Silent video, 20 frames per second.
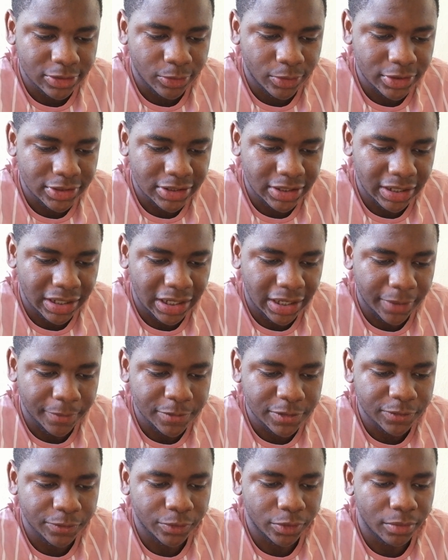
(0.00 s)
question
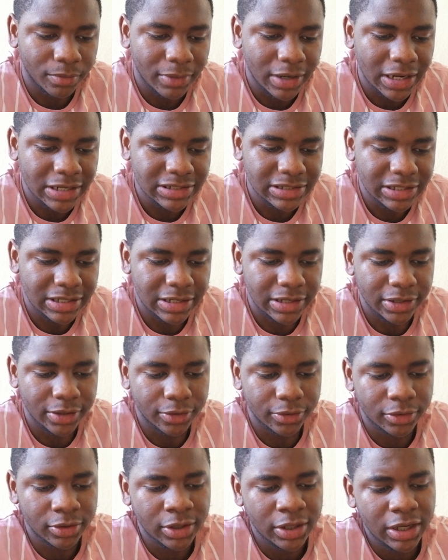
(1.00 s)
comes from Ashley
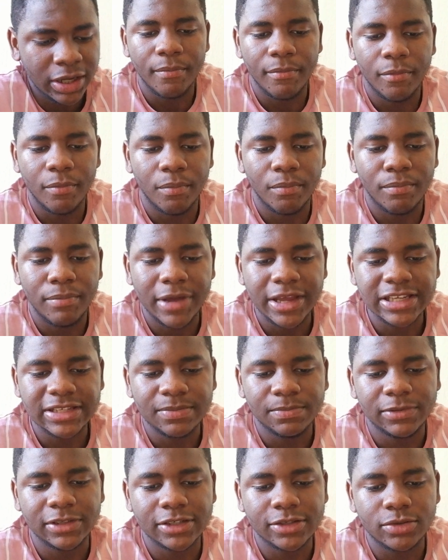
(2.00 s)
Hill.
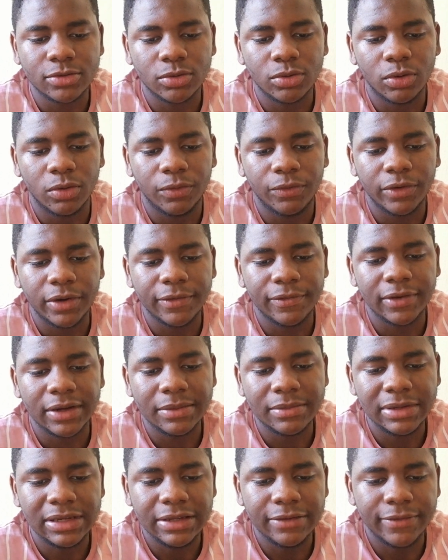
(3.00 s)
Best place to go for a
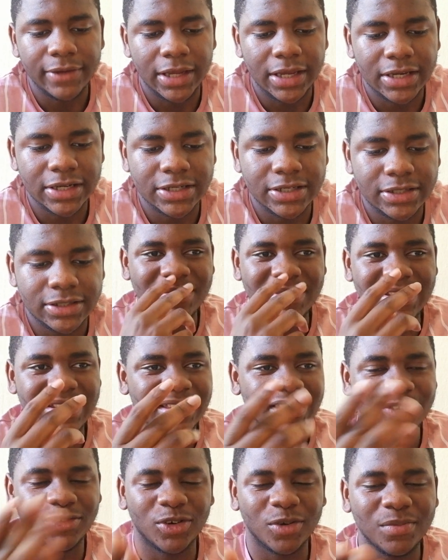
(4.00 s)
family vacation,
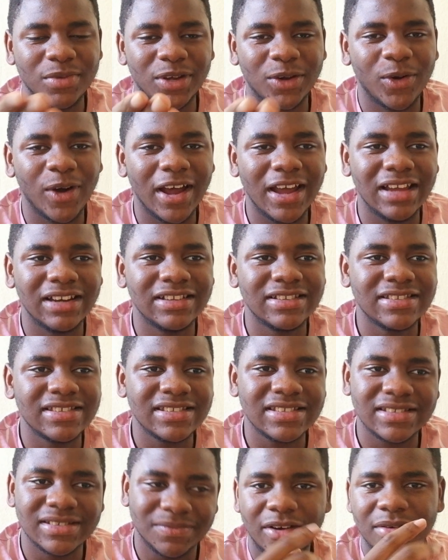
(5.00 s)
either tropical
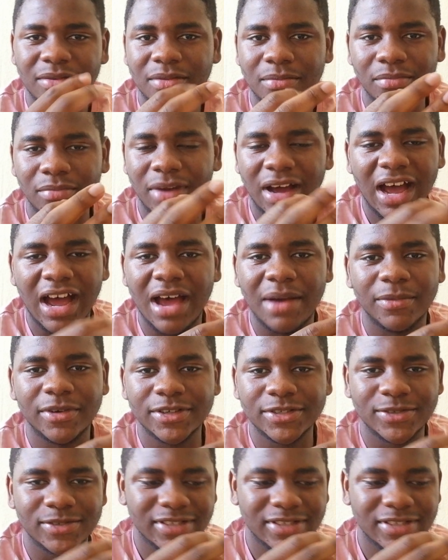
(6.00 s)
islands, Bahamas or